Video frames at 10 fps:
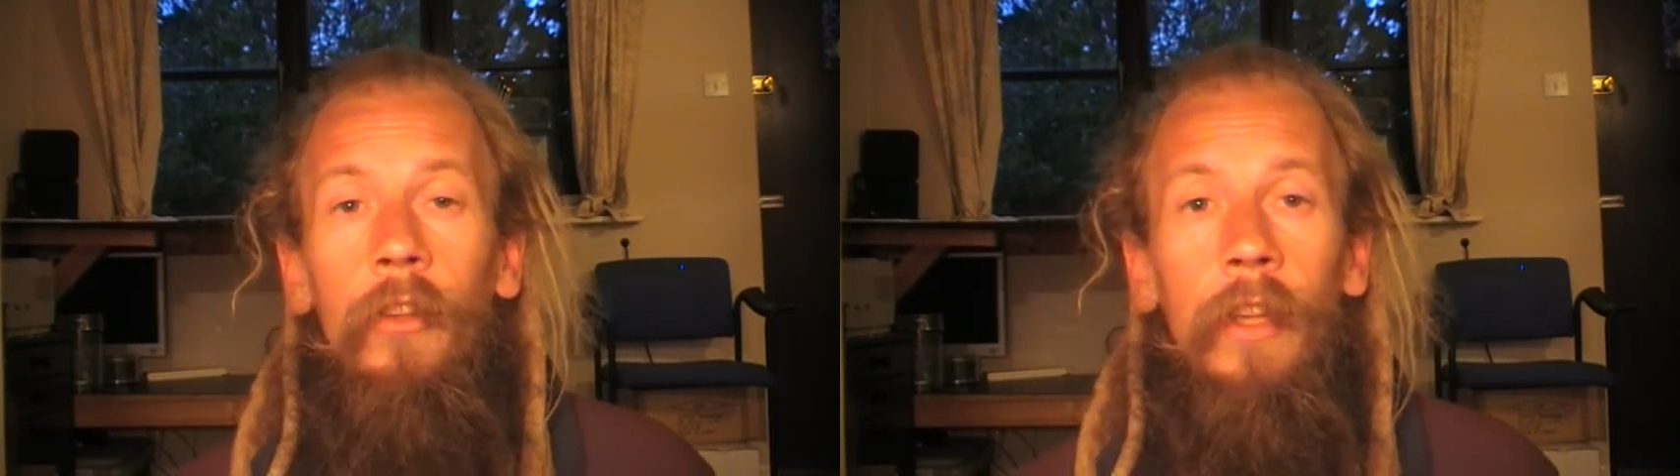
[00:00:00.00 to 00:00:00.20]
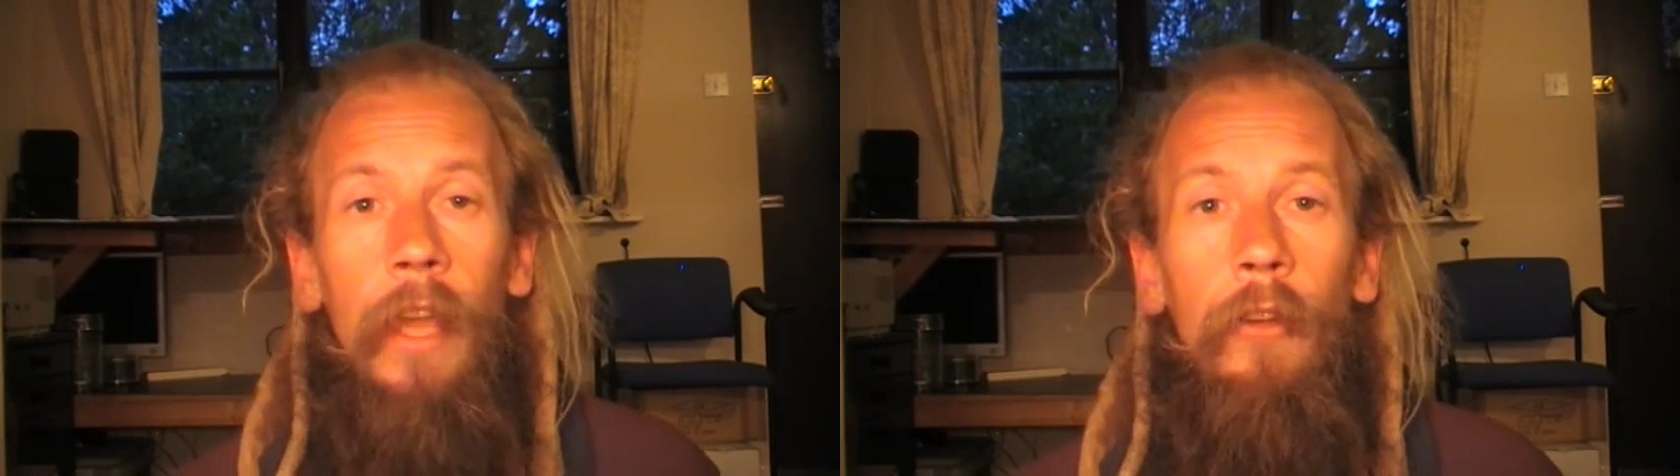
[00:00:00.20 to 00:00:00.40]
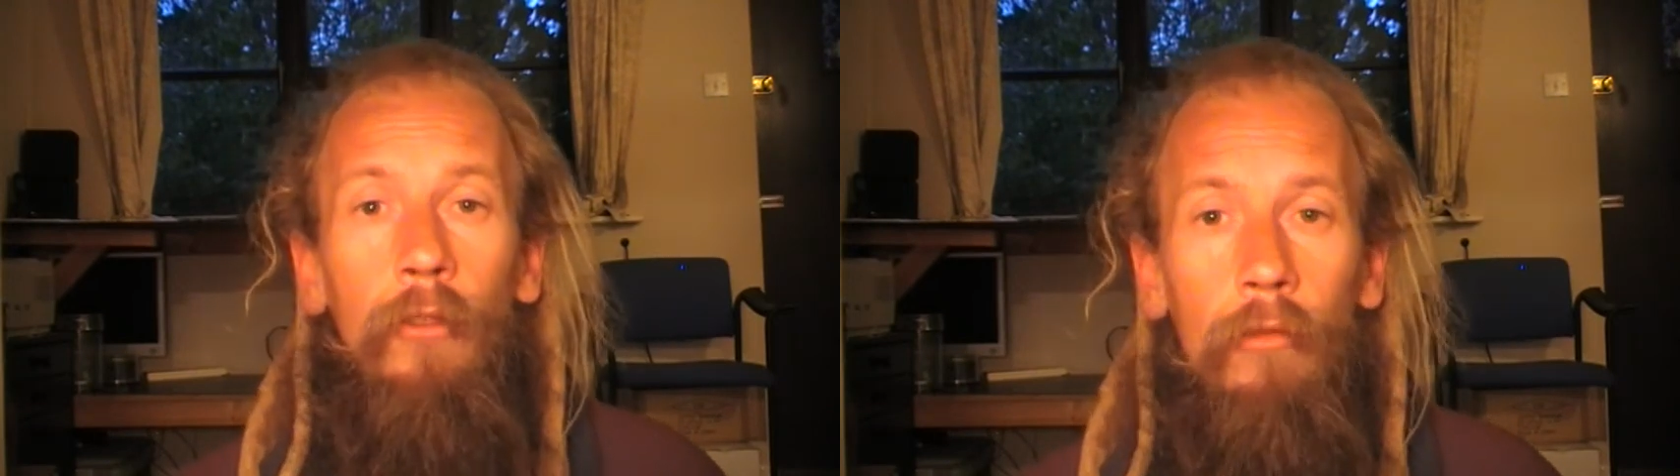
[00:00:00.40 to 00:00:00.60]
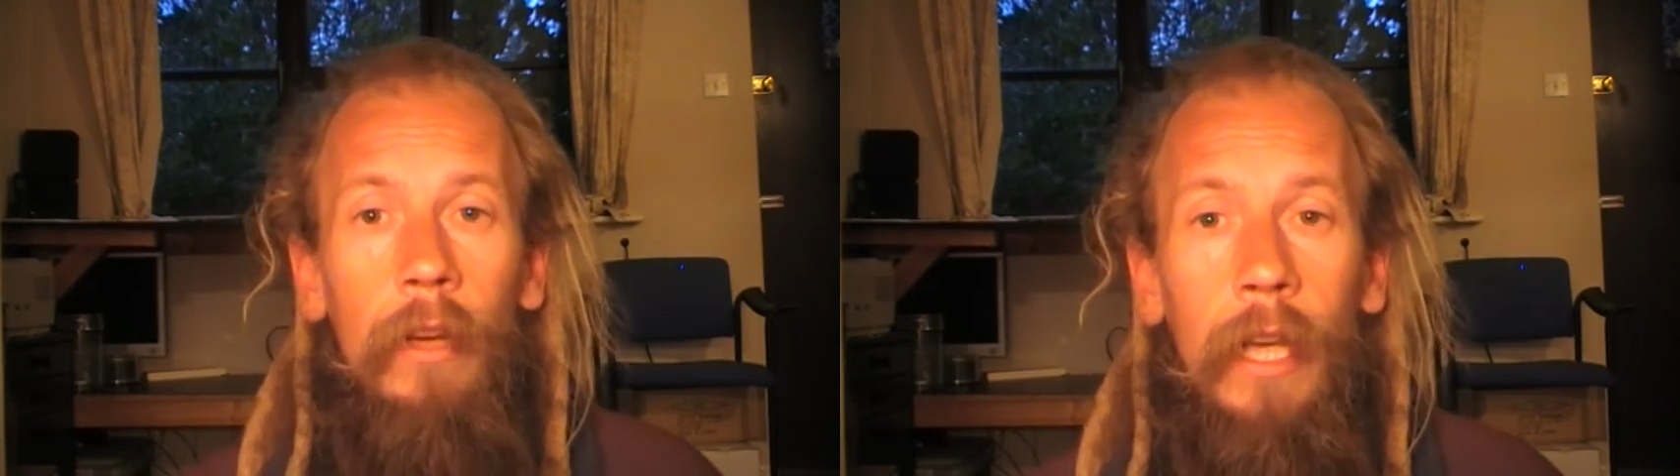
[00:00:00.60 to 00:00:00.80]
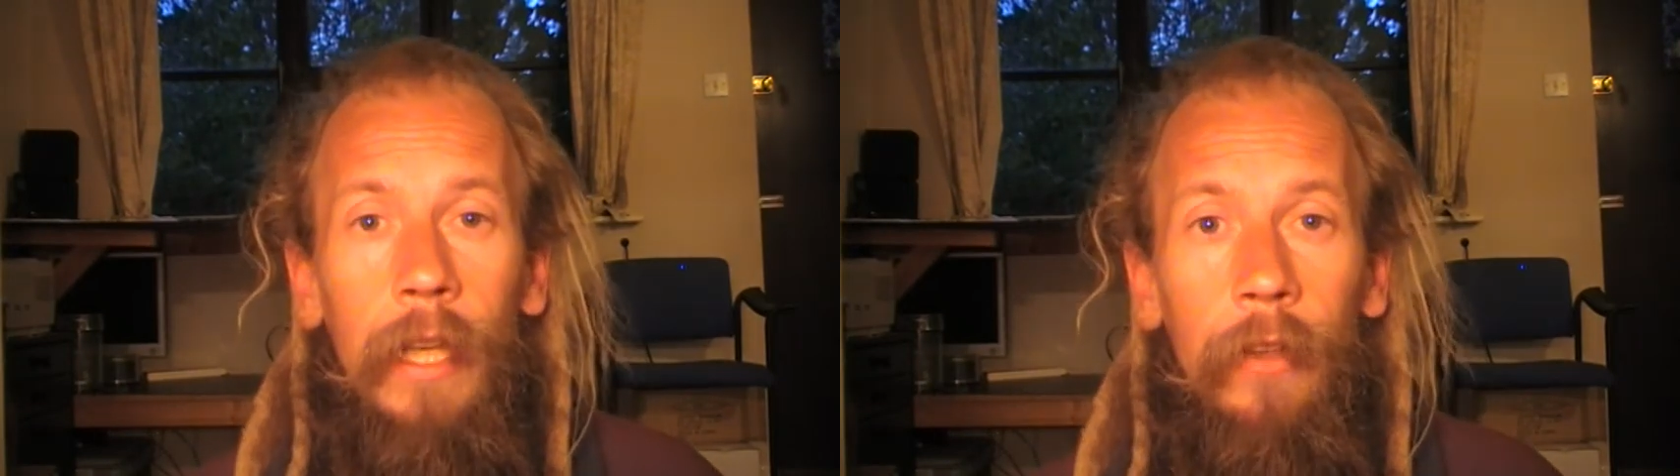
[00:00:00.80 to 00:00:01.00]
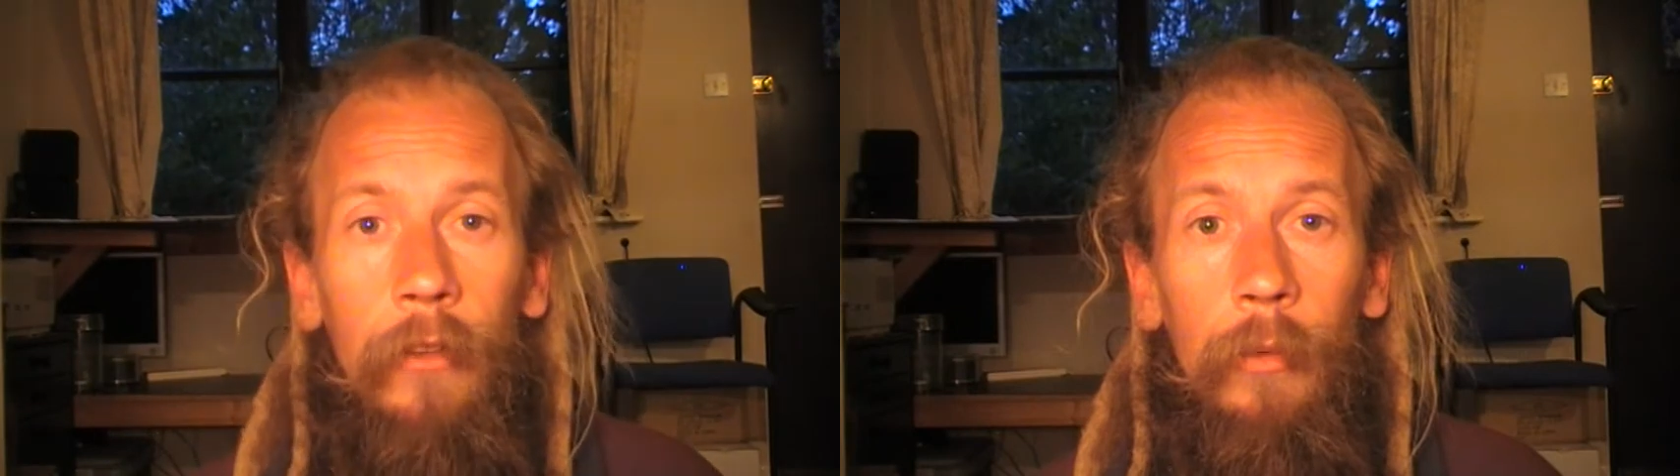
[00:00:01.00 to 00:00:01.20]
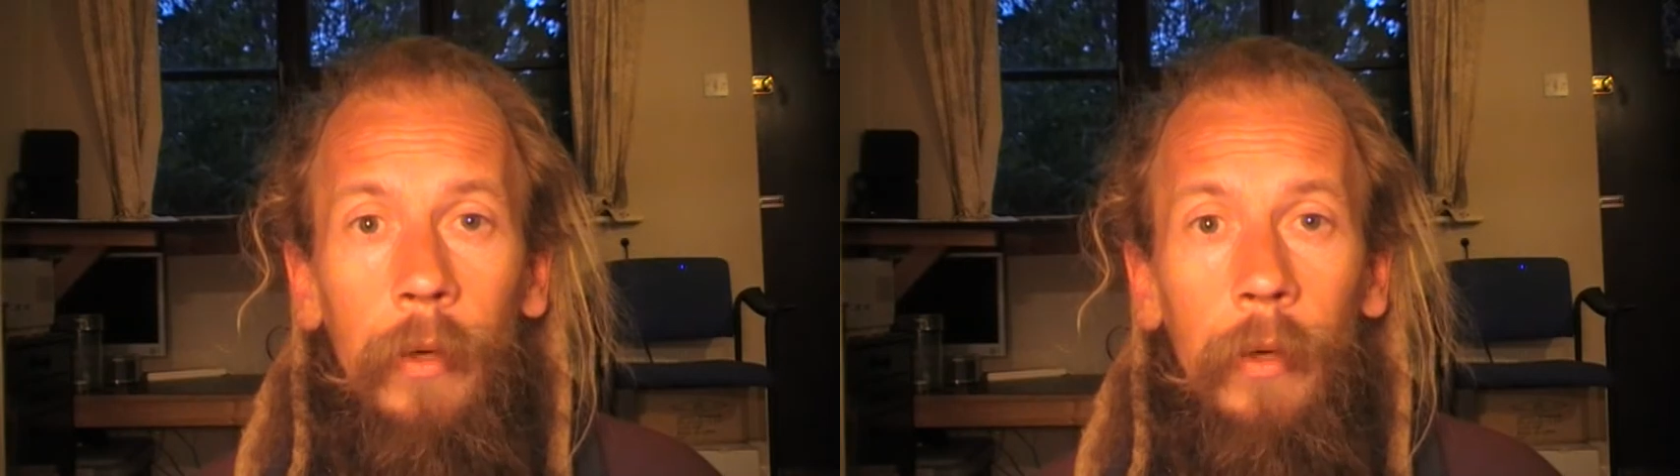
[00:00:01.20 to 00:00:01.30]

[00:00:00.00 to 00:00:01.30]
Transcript: to get you really into